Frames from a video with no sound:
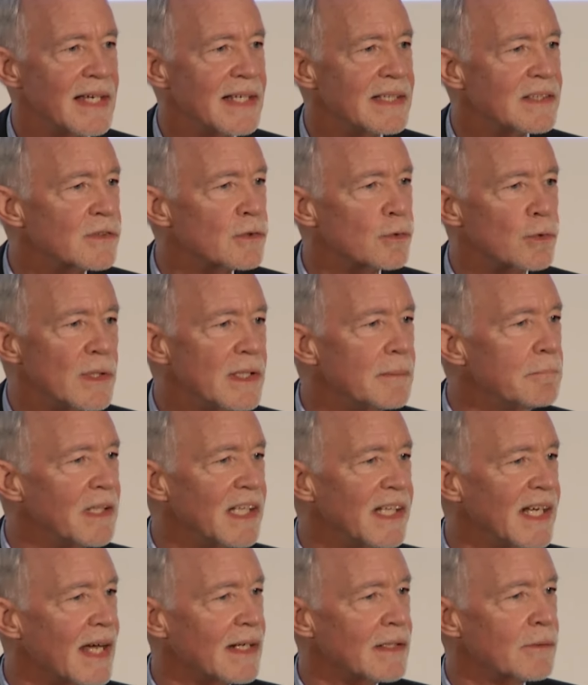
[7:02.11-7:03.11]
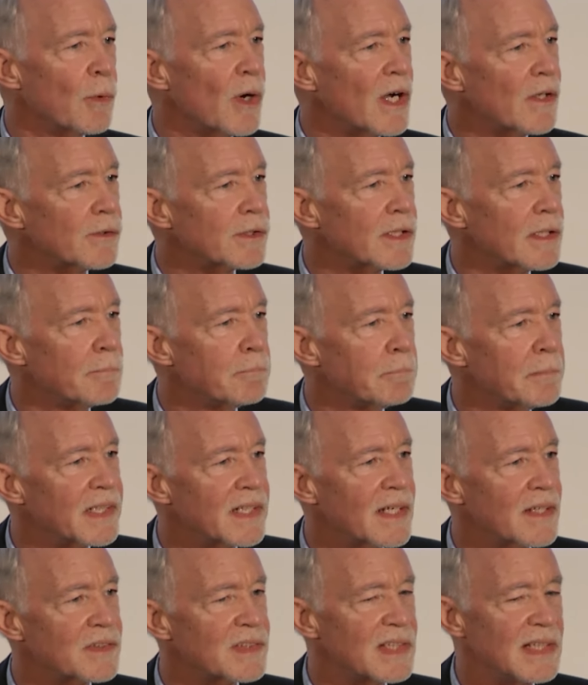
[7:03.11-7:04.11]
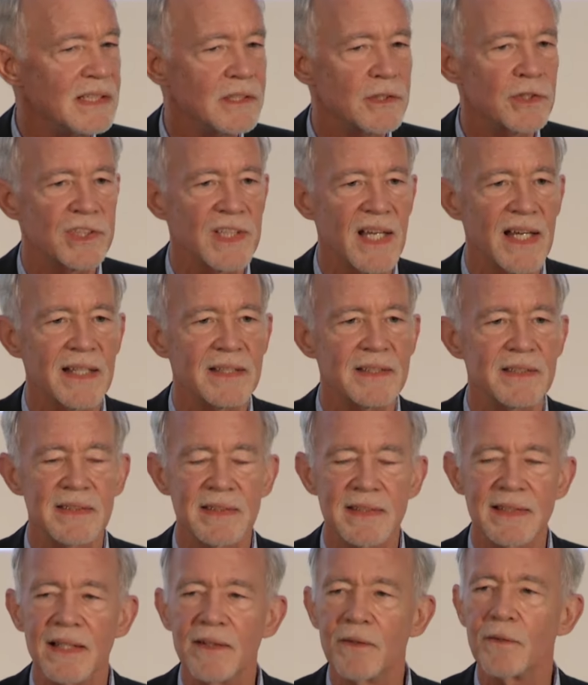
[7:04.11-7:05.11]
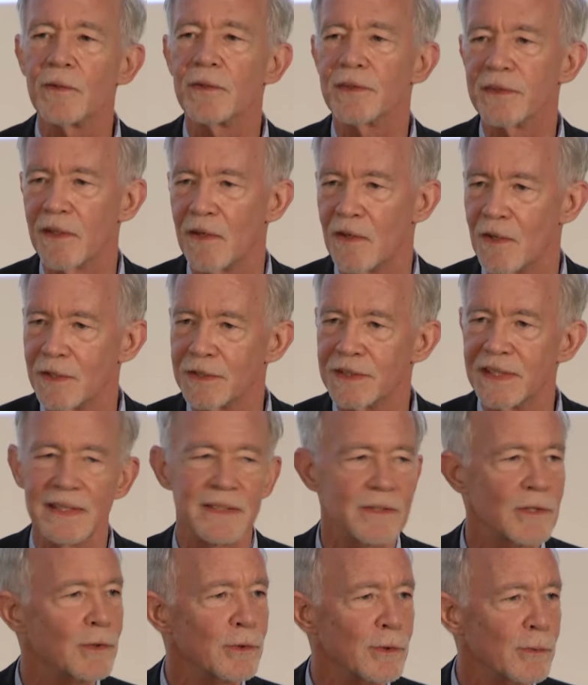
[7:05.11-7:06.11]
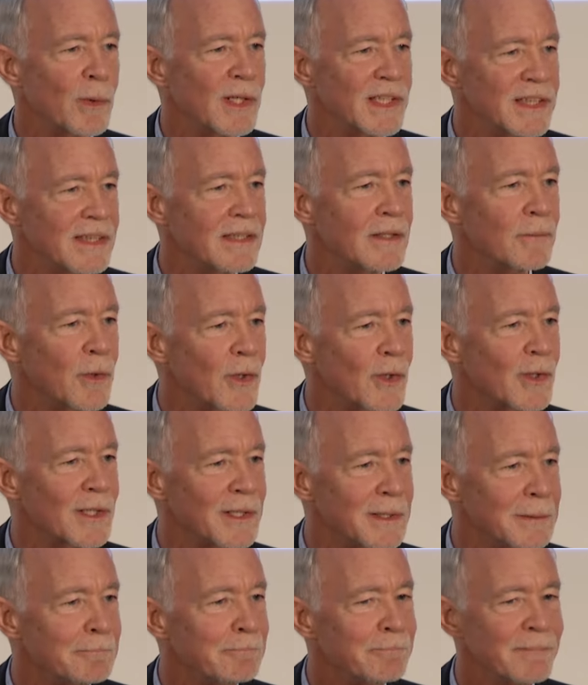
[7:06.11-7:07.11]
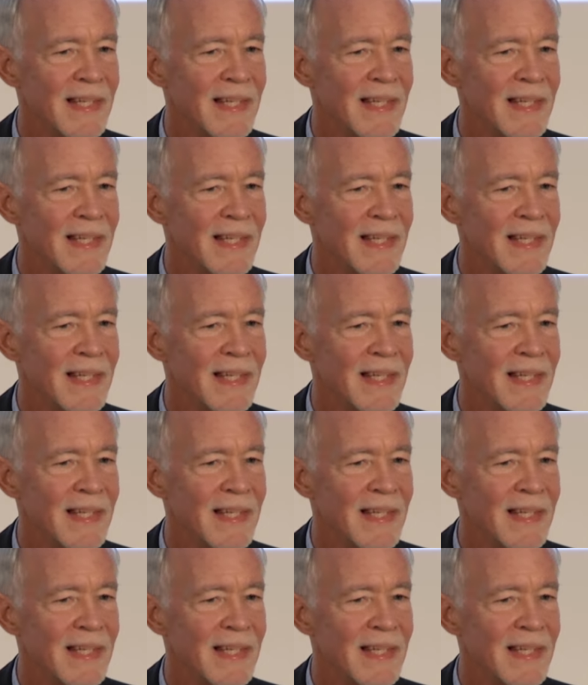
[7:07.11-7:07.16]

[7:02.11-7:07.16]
extremely unwelcome because each side still thought it could win the war,